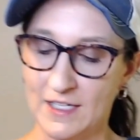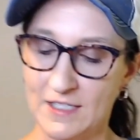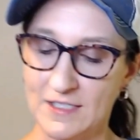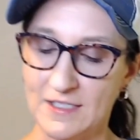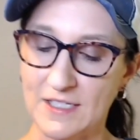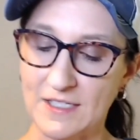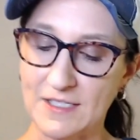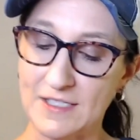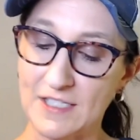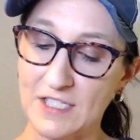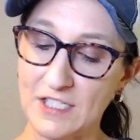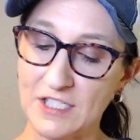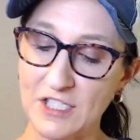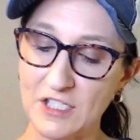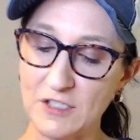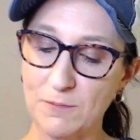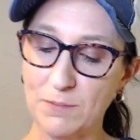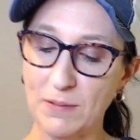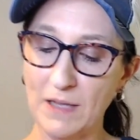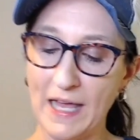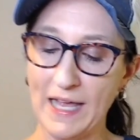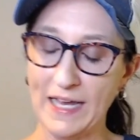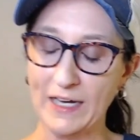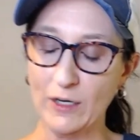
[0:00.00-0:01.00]
It says, this is
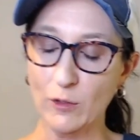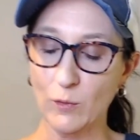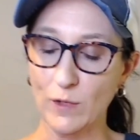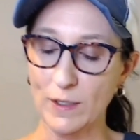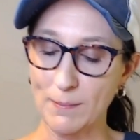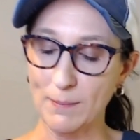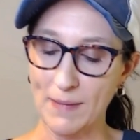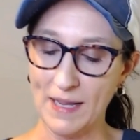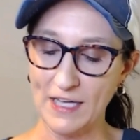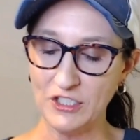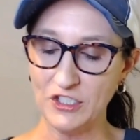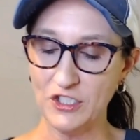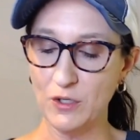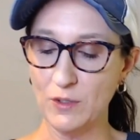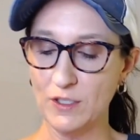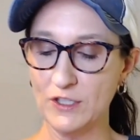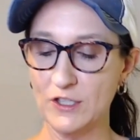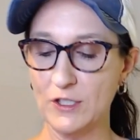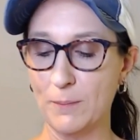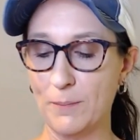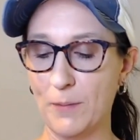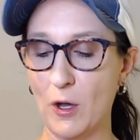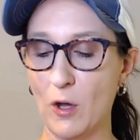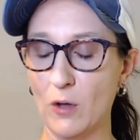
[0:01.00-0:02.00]
blank. We met you at
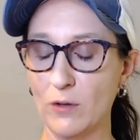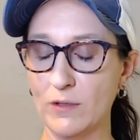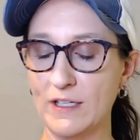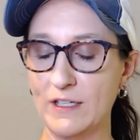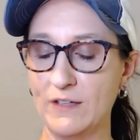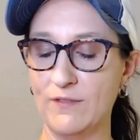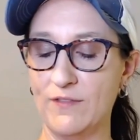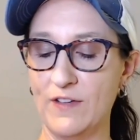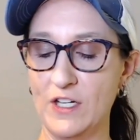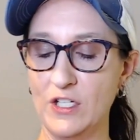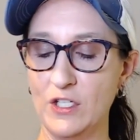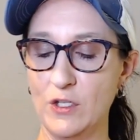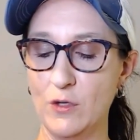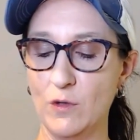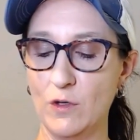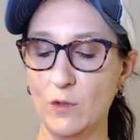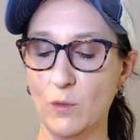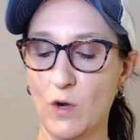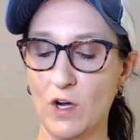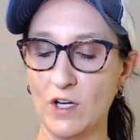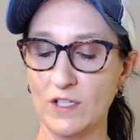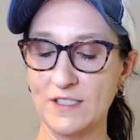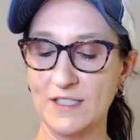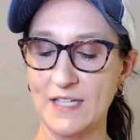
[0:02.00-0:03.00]
the polling venue in
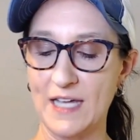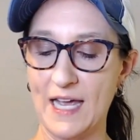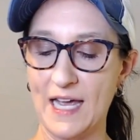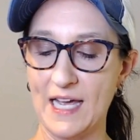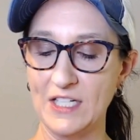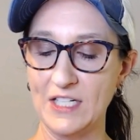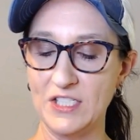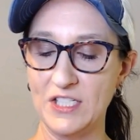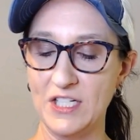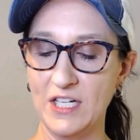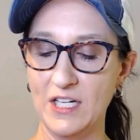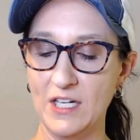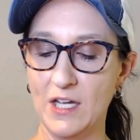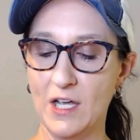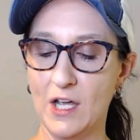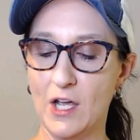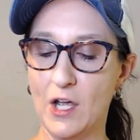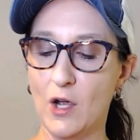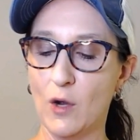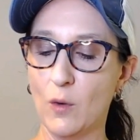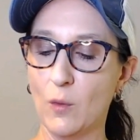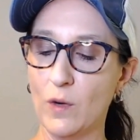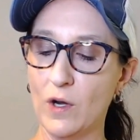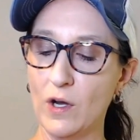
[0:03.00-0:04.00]
Waxahachie.
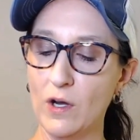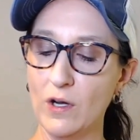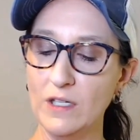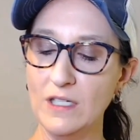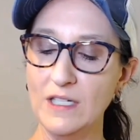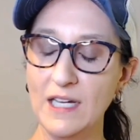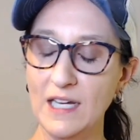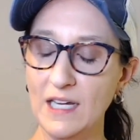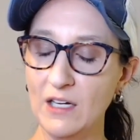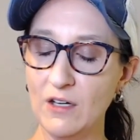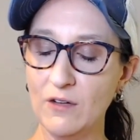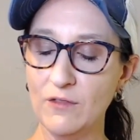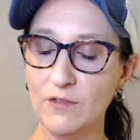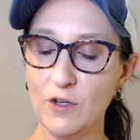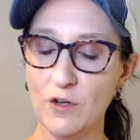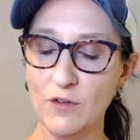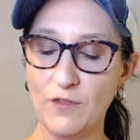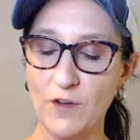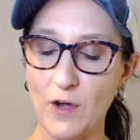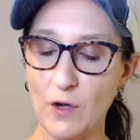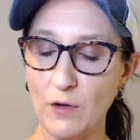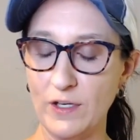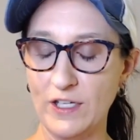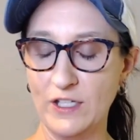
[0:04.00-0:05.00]
We're in need of your
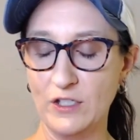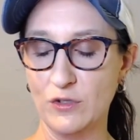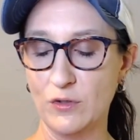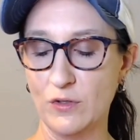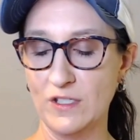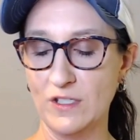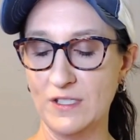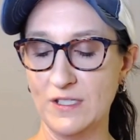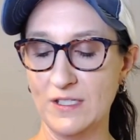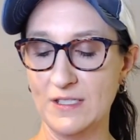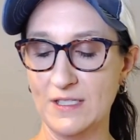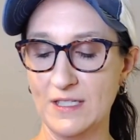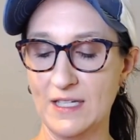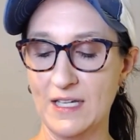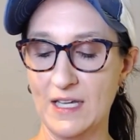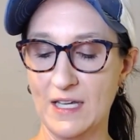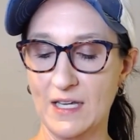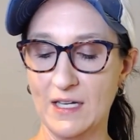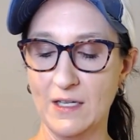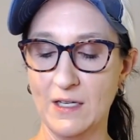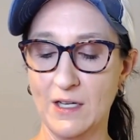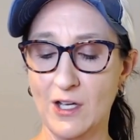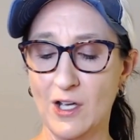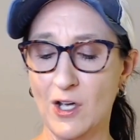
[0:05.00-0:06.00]
voting choices
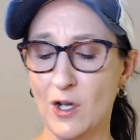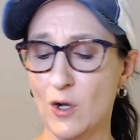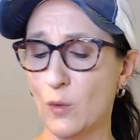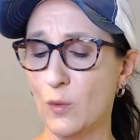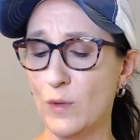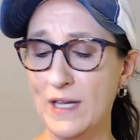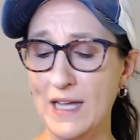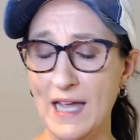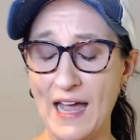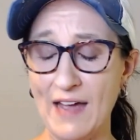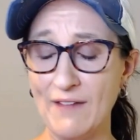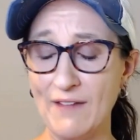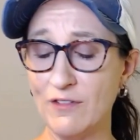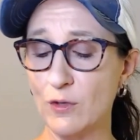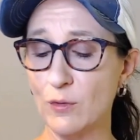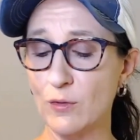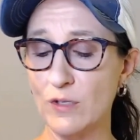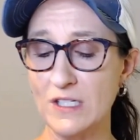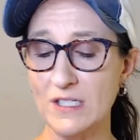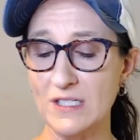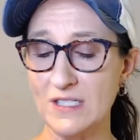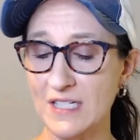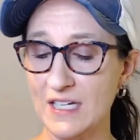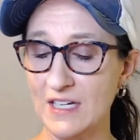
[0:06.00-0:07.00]
again. We haven't
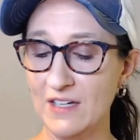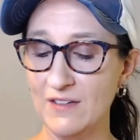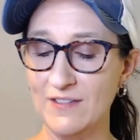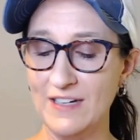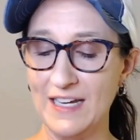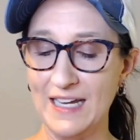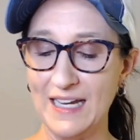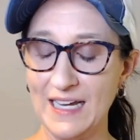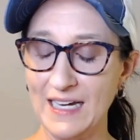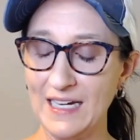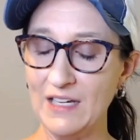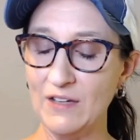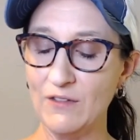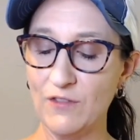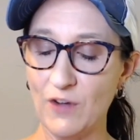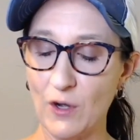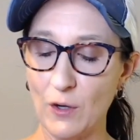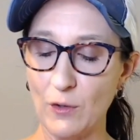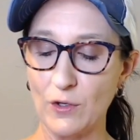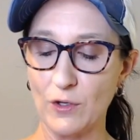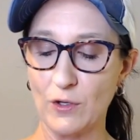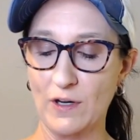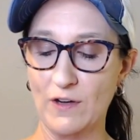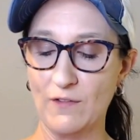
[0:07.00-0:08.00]
received any
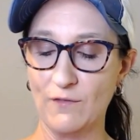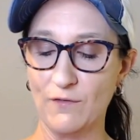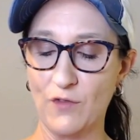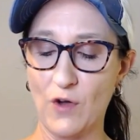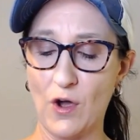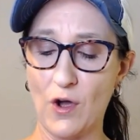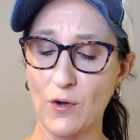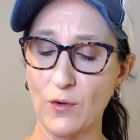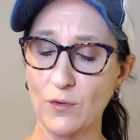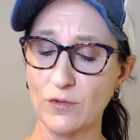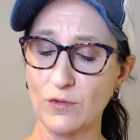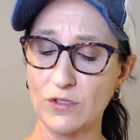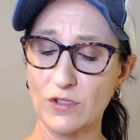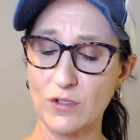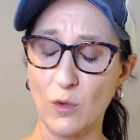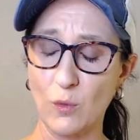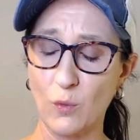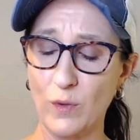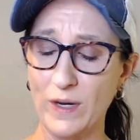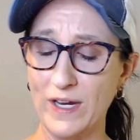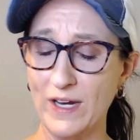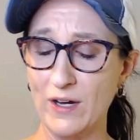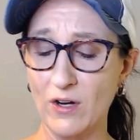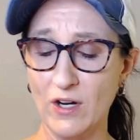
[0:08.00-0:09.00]
voter info, so
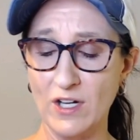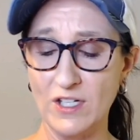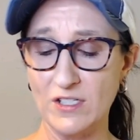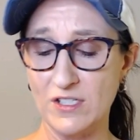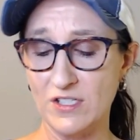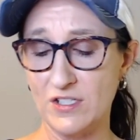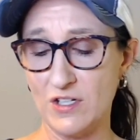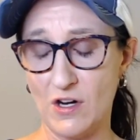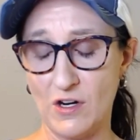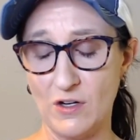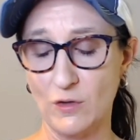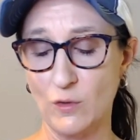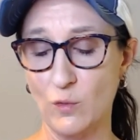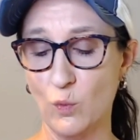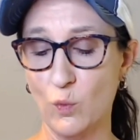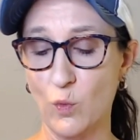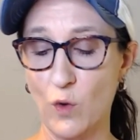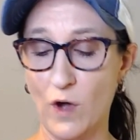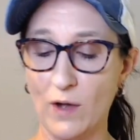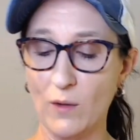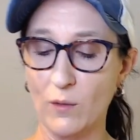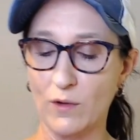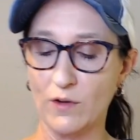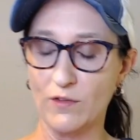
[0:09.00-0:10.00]
we are uncertain
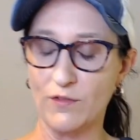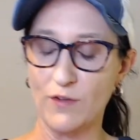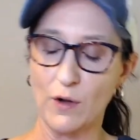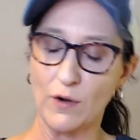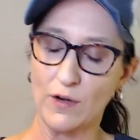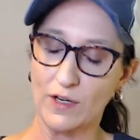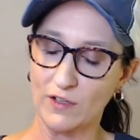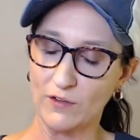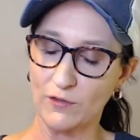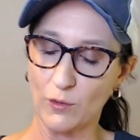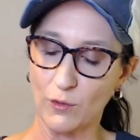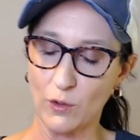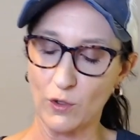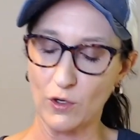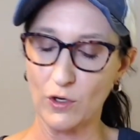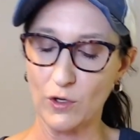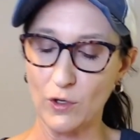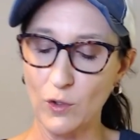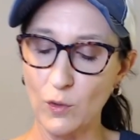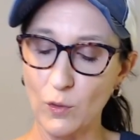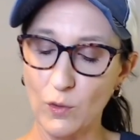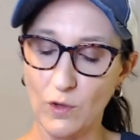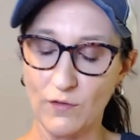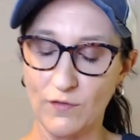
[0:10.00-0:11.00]
what we're voting for,
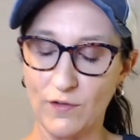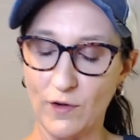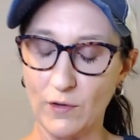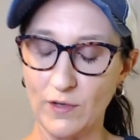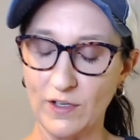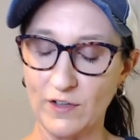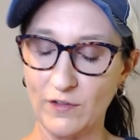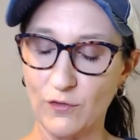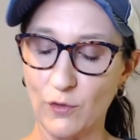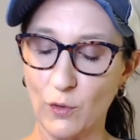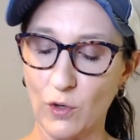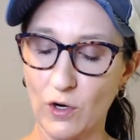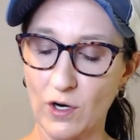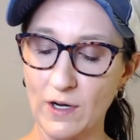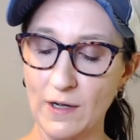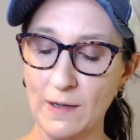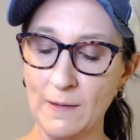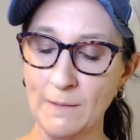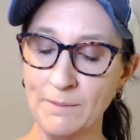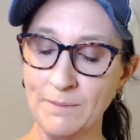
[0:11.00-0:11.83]
who we're voting for,